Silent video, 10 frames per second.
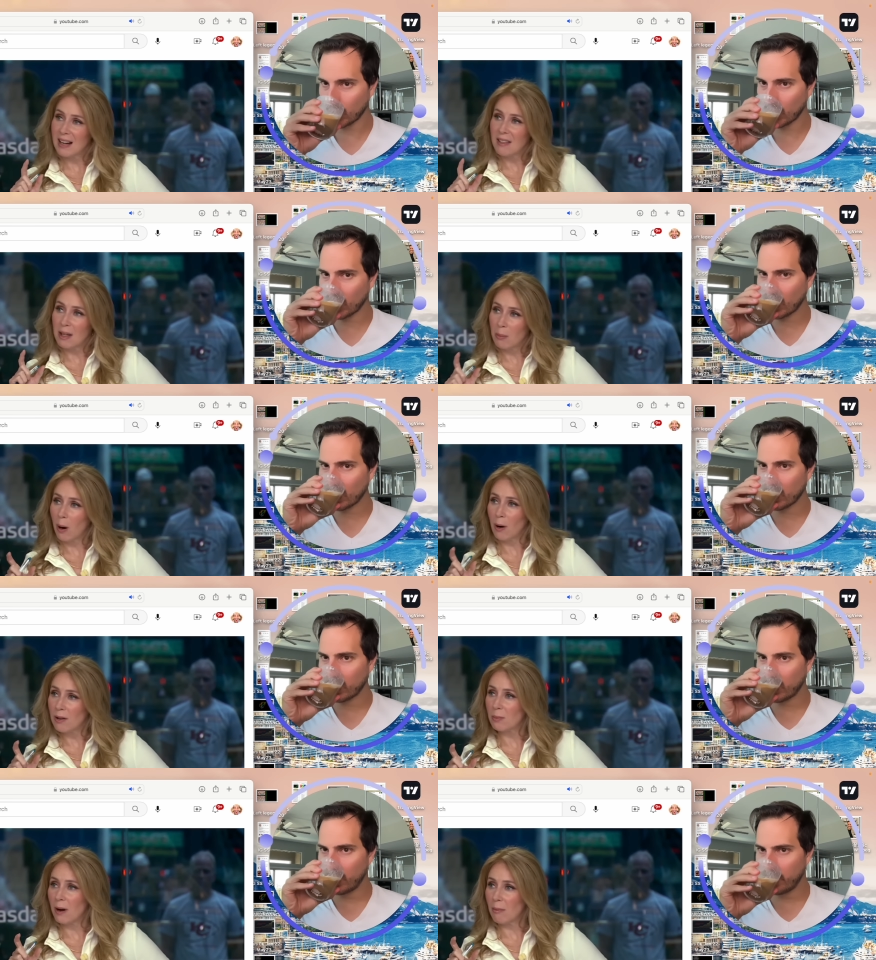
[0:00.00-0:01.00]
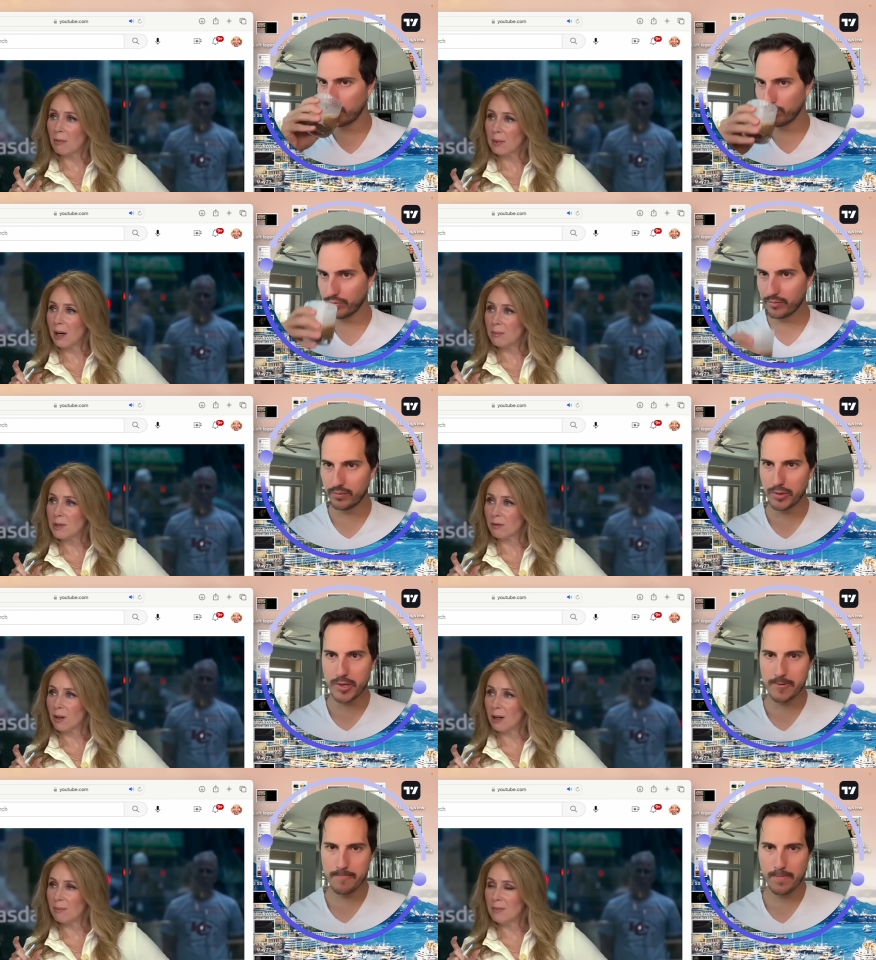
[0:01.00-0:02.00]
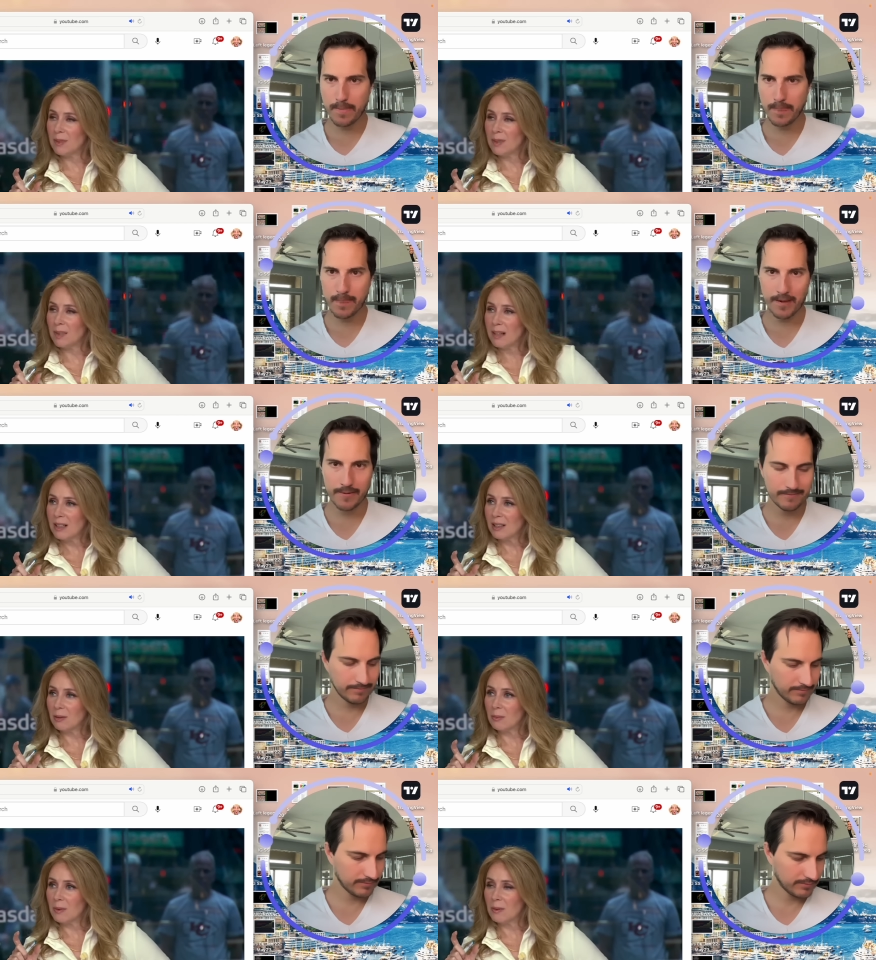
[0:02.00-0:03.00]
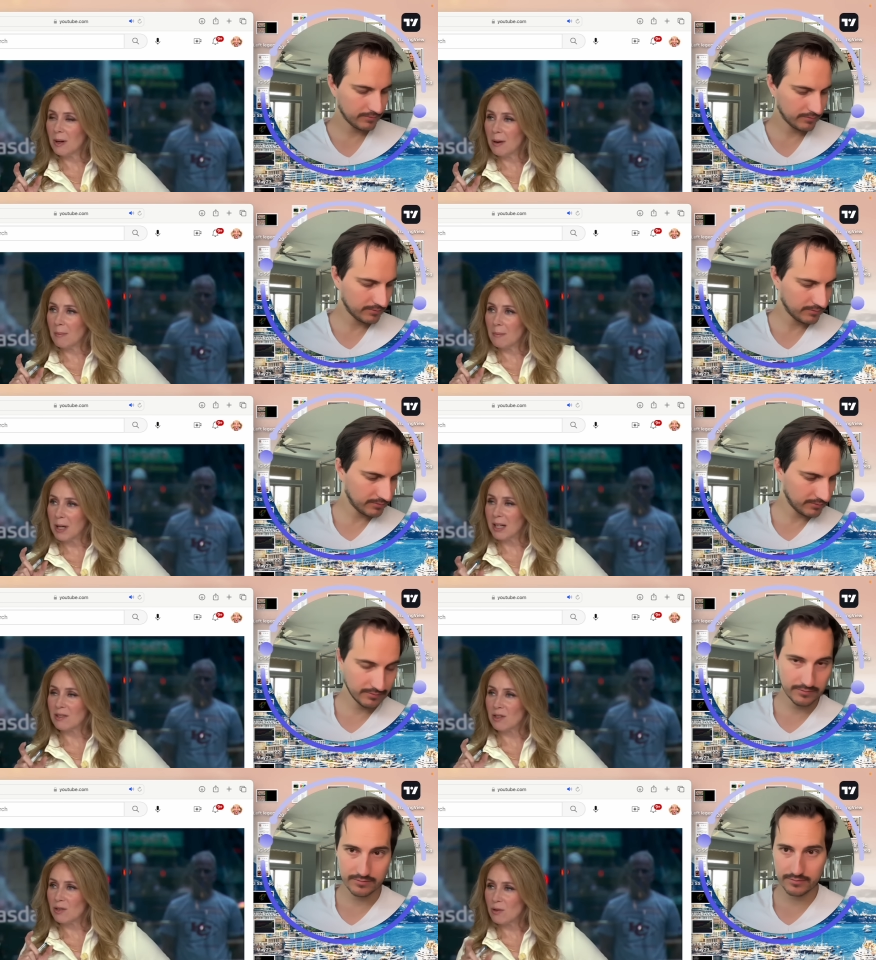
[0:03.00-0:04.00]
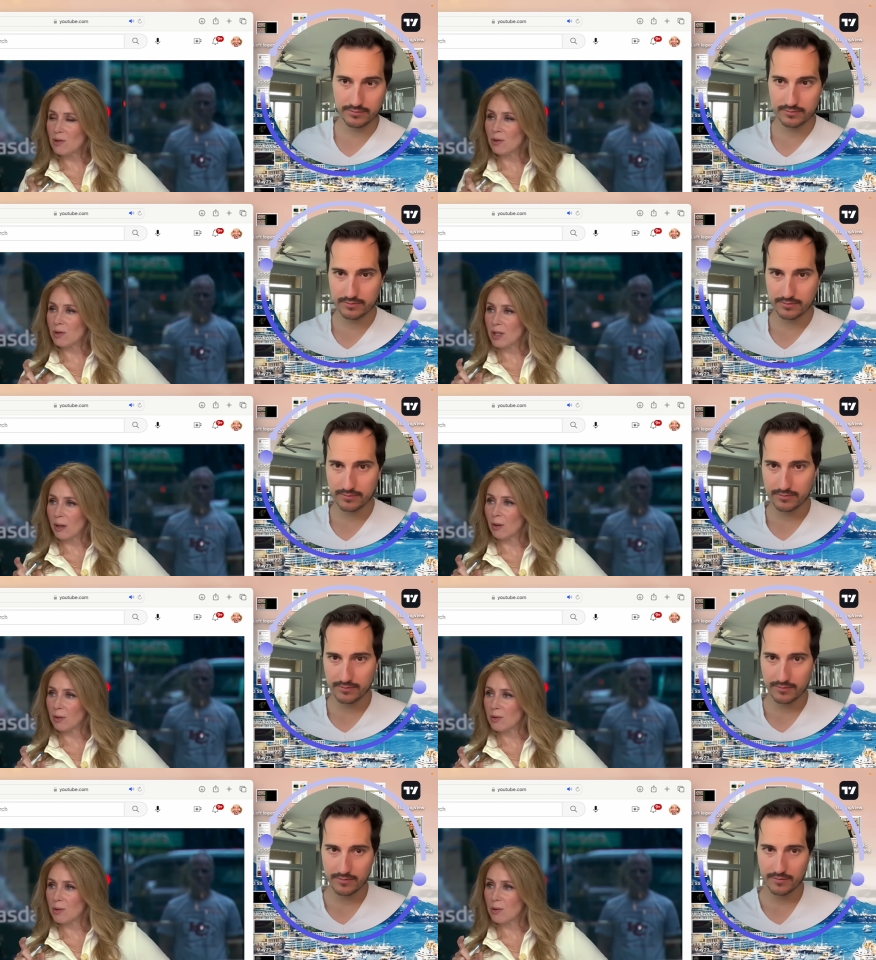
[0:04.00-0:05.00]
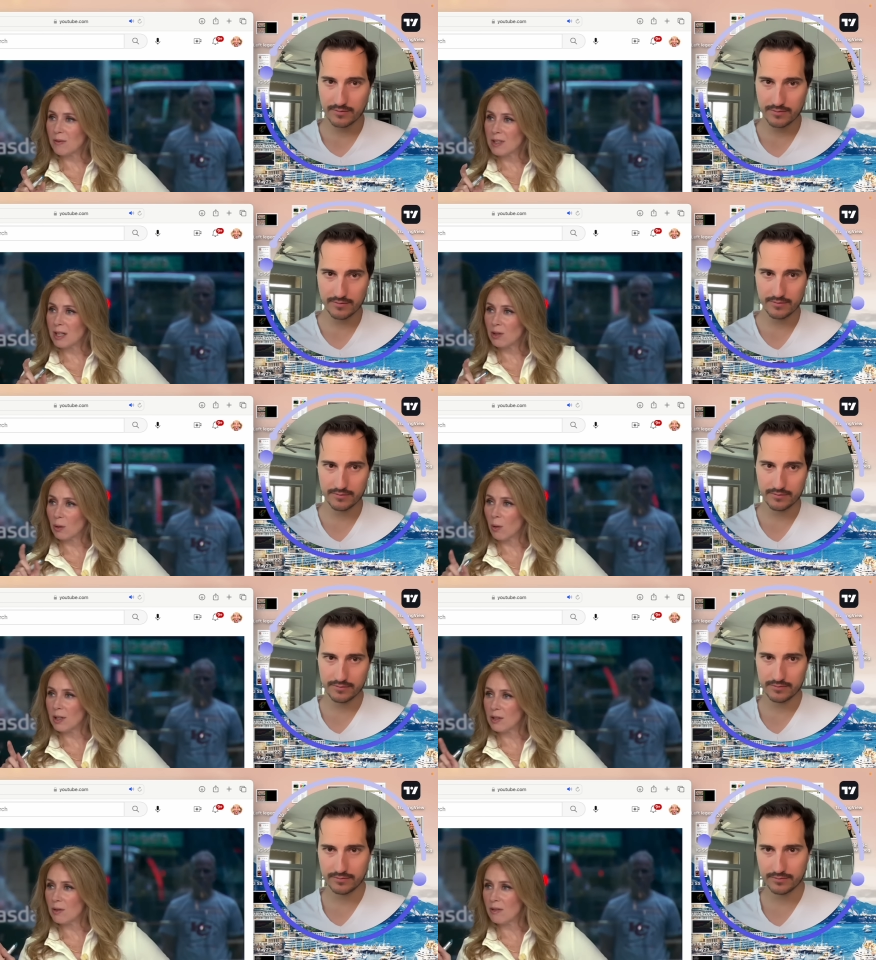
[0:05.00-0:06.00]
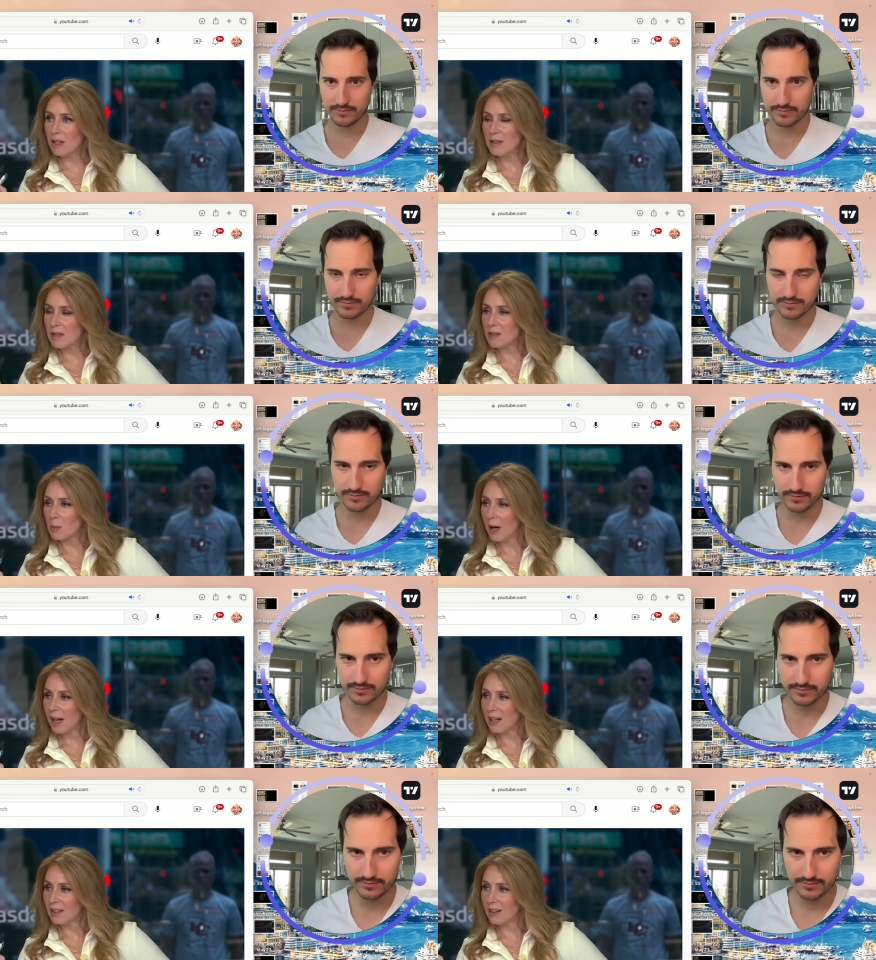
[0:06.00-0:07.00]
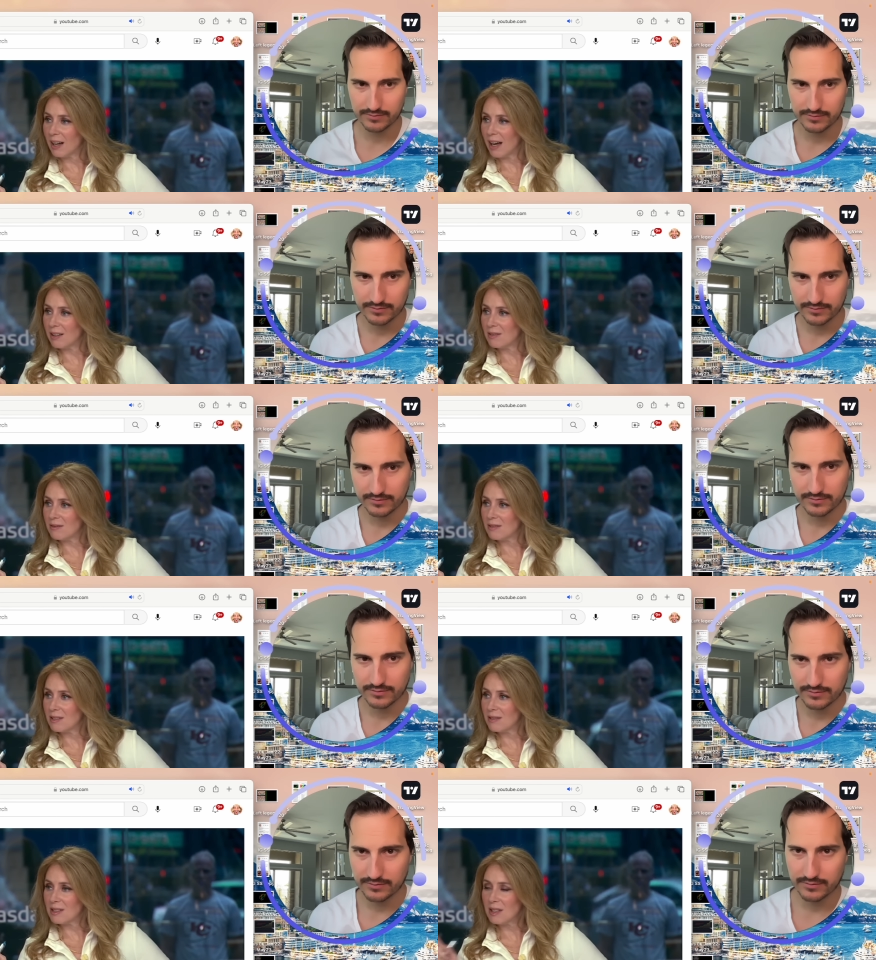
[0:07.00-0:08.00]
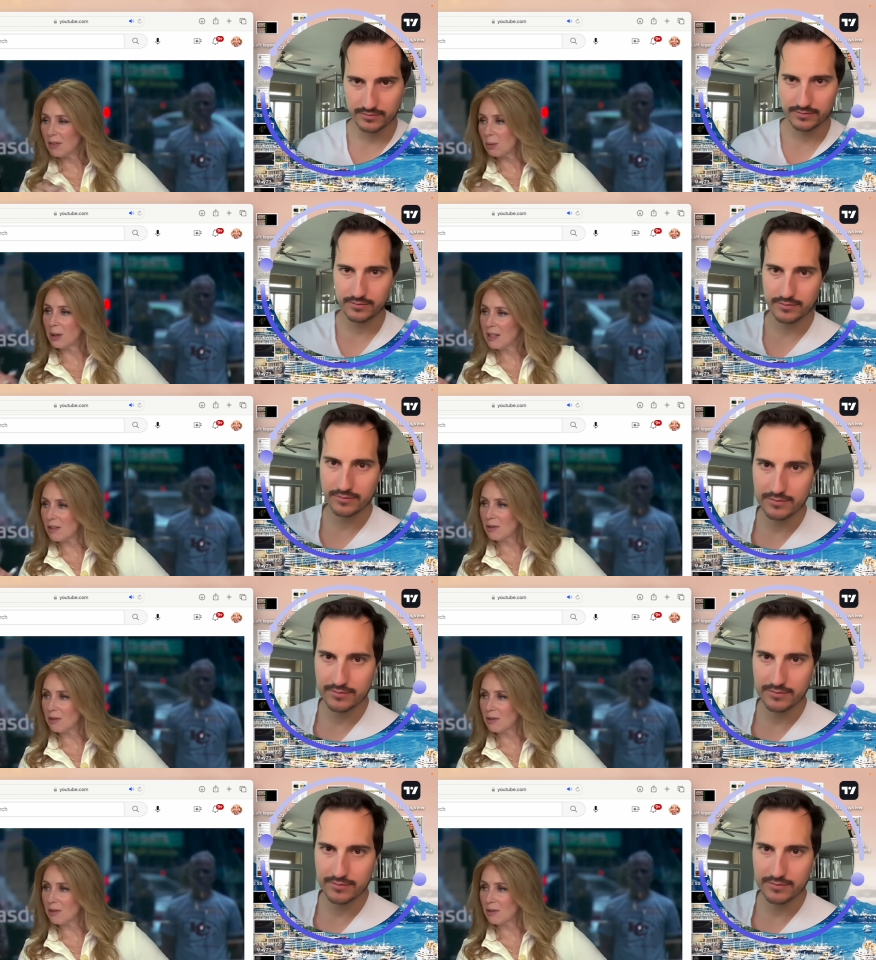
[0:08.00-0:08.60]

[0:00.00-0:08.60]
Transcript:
Speaker 1: And I think part of the problem comes from, you know, big institutional shareholders who have said you're going to do things this way and it's not their money